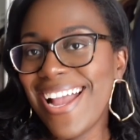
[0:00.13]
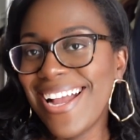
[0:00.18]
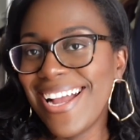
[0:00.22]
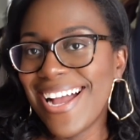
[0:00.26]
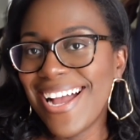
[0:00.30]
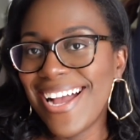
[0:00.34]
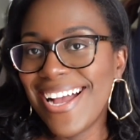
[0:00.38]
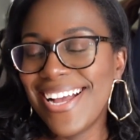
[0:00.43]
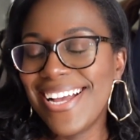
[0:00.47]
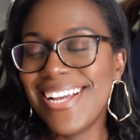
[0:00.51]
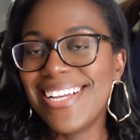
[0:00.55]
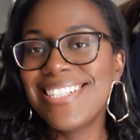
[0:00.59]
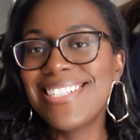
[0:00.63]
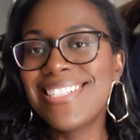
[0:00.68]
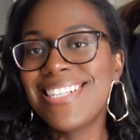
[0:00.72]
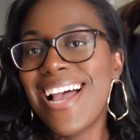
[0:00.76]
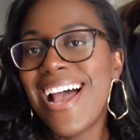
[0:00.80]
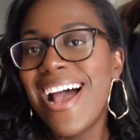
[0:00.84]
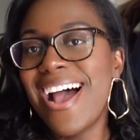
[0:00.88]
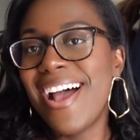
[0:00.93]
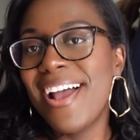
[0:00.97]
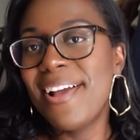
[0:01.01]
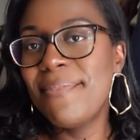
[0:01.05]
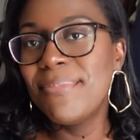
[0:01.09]
Hi guys,
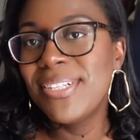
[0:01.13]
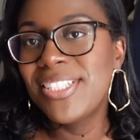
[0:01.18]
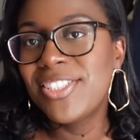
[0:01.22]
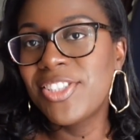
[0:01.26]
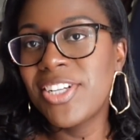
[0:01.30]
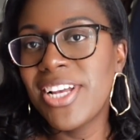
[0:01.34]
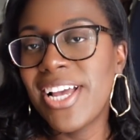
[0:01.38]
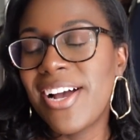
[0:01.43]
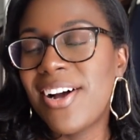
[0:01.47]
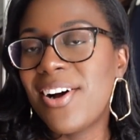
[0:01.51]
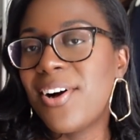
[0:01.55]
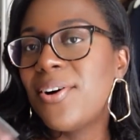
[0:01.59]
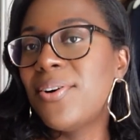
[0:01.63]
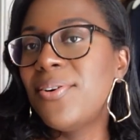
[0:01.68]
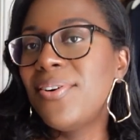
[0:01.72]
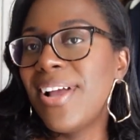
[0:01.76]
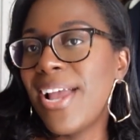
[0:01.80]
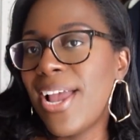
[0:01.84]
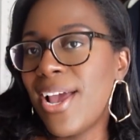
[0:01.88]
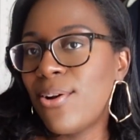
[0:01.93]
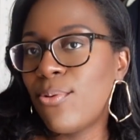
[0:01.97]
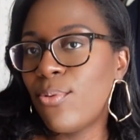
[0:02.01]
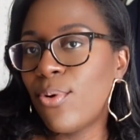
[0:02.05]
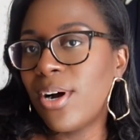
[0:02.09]
I'm Michelle
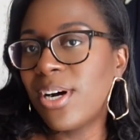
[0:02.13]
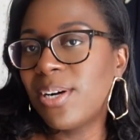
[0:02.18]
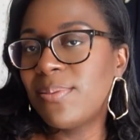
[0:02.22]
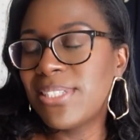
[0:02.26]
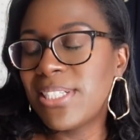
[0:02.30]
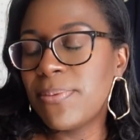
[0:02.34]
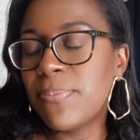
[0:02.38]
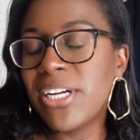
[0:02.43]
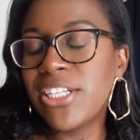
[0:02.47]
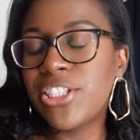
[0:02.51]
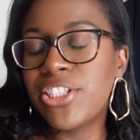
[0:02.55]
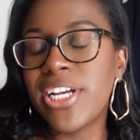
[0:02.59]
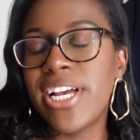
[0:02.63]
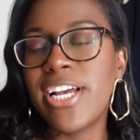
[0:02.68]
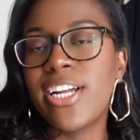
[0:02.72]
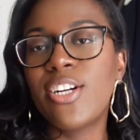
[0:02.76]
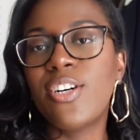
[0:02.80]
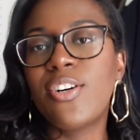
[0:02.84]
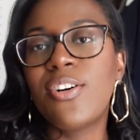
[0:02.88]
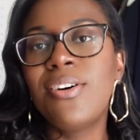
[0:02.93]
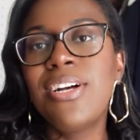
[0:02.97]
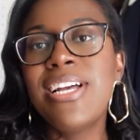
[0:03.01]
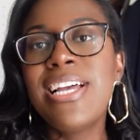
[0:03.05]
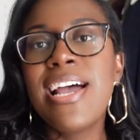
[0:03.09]
and welcome to my
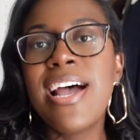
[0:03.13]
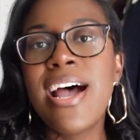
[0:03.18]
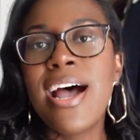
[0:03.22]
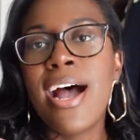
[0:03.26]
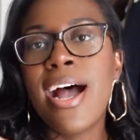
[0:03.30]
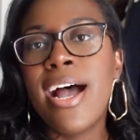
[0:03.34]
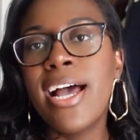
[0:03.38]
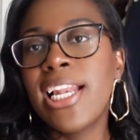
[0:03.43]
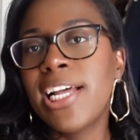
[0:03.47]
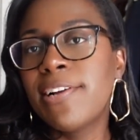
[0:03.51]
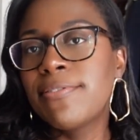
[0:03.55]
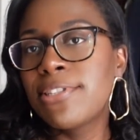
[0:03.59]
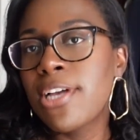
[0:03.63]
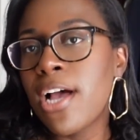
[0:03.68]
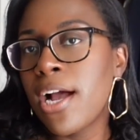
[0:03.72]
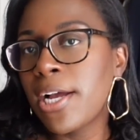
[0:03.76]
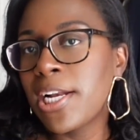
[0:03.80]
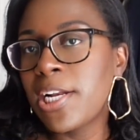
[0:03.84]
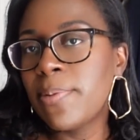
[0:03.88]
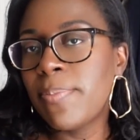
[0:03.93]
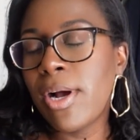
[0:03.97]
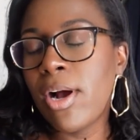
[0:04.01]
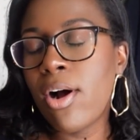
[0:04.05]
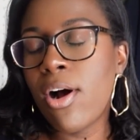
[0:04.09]
channel. I love
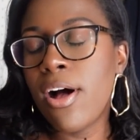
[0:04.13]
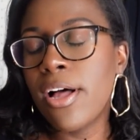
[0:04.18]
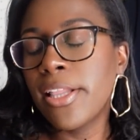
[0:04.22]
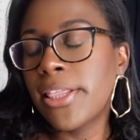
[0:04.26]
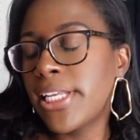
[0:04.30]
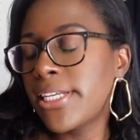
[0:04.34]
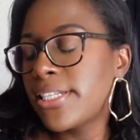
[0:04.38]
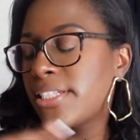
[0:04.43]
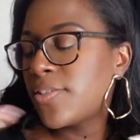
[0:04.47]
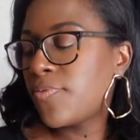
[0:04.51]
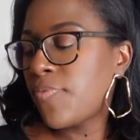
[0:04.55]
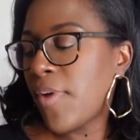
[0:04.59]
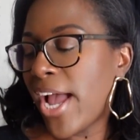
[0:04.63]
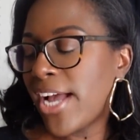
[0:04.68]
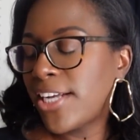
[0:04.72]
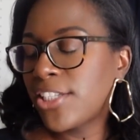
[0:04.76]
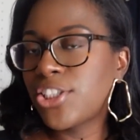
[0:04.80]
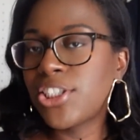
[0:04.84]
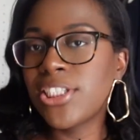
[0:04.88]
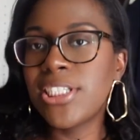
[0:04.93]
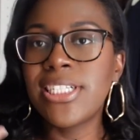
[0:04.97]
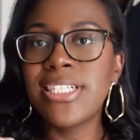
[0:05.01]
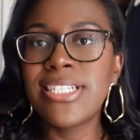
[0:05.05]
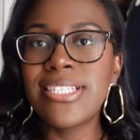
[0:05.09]
talking about all things
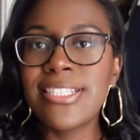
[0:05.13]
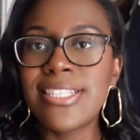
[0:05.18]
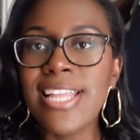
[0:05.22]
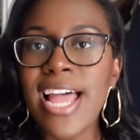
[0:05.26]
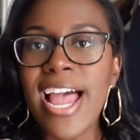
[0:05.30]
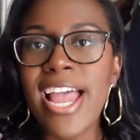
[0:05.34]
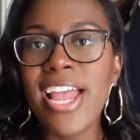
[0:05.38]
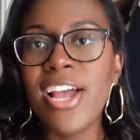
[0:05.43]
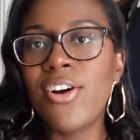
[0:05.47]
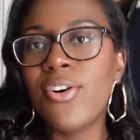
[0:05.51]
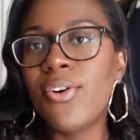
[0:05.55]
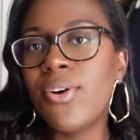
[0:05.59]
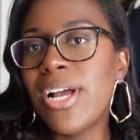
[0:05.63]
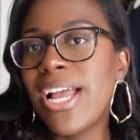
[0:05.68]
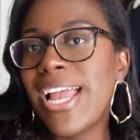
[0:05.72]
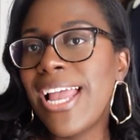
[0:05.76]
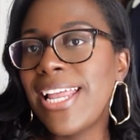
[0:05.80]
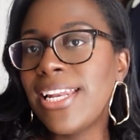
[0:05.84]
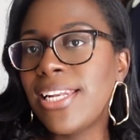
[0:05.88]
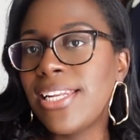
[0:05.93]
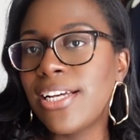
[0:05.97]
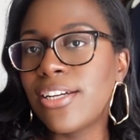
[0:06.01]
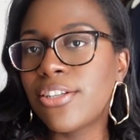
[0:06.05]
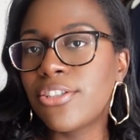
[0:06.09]
fashion, style,
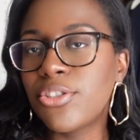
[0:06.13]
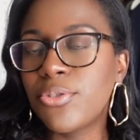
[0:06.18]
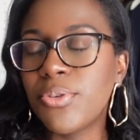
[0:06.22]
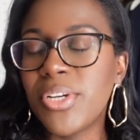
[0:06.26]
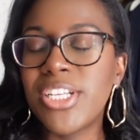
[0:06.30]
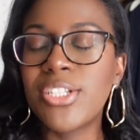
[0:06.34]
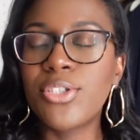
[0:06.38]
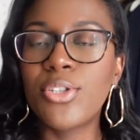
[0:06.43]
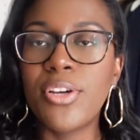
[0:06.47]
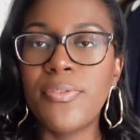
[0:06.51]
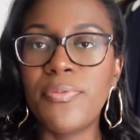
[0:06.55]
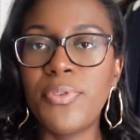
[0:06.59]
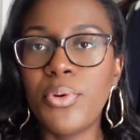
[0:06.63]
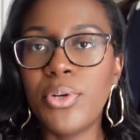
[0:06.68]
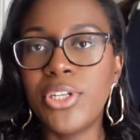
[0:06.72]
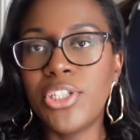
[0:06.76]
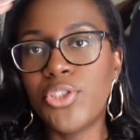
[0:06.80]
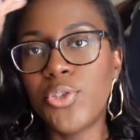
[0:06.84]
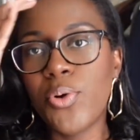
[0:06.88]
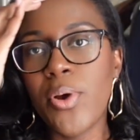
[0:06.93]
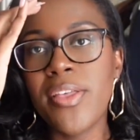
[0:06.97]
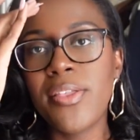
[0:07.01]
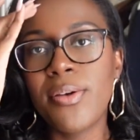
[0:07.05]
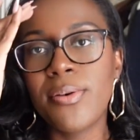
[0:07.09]
and luxury, so if you
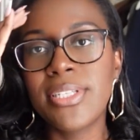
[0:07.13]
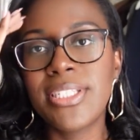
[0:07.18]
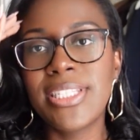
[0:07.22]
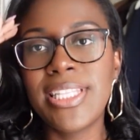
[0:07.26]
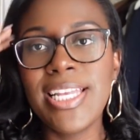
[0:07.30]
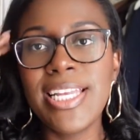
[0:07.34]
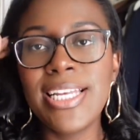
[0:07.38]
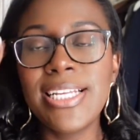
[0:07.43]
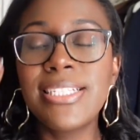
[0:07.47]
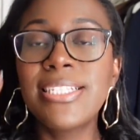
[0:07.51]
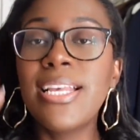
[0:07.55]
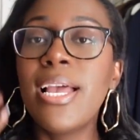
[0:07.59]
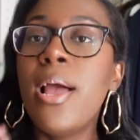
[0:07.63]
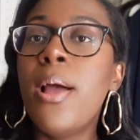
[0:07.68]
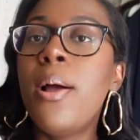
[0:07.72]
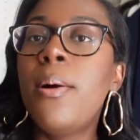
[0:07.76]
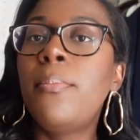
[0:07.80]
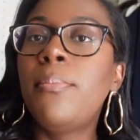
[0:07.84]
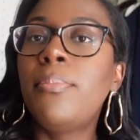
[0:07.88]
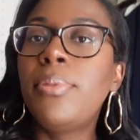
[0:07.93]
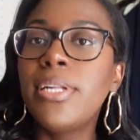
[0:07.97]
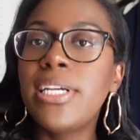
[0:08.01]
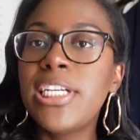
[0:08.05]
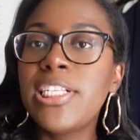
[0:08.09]
enjoy those things,
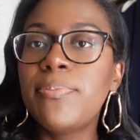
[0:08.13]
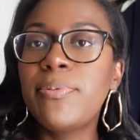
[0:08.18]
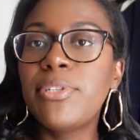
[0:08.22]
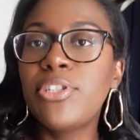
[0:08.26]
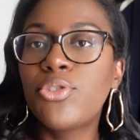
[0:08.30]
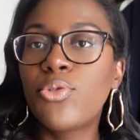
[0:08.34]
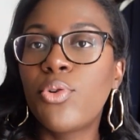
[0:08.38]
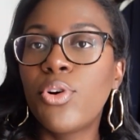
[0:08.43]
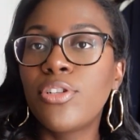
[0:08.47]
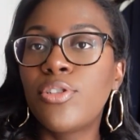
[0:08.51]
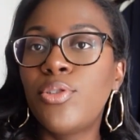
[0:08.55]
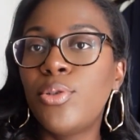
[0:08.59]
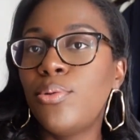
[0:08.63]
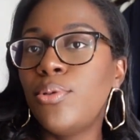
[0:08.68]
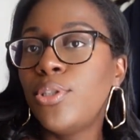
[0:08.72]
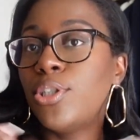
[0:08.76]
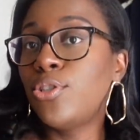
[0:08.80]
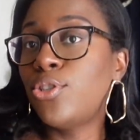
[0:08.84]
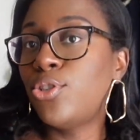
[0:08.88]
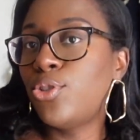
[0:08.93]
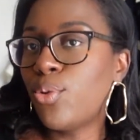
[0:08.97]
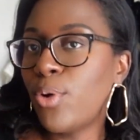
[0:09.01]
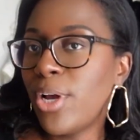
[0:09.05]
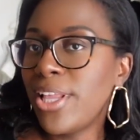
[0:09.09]
please be sure to
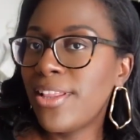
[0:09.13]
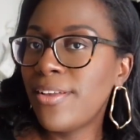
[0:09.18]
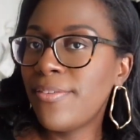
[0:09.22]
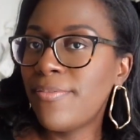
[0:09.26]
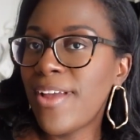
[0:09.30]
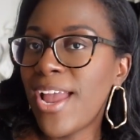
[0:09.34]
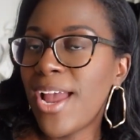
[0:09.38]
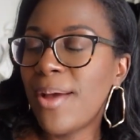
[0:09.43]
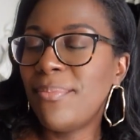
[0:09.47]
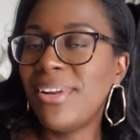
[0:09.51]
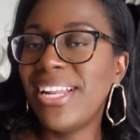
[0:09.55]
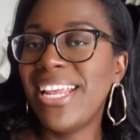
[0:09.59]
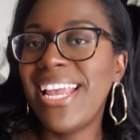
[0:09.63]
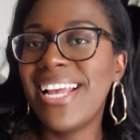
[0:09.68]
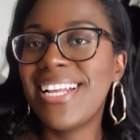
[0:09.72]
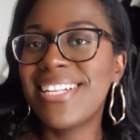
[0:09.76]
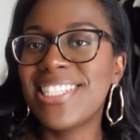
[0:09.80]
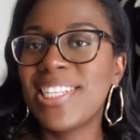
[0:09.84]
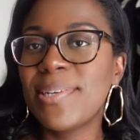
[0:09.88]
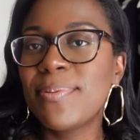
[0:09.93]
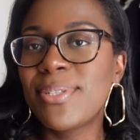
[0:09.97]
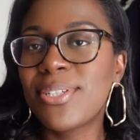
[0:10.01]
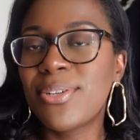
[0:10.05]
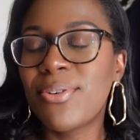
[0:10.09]
join the family
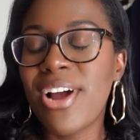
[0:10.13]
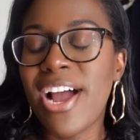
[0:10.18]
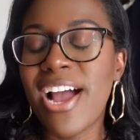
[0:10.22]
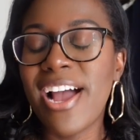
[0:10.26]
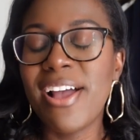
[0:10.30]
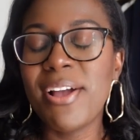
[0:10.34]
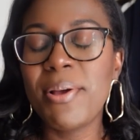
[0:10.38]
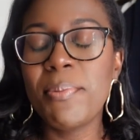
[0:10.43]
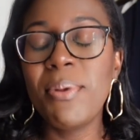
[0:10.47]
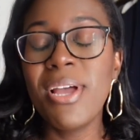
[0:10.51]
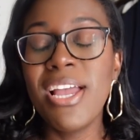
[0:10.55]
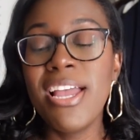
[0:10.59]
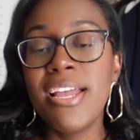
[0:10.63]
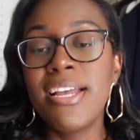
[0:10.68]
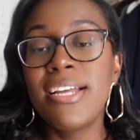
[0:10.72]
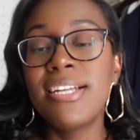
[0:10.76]
and subscribe.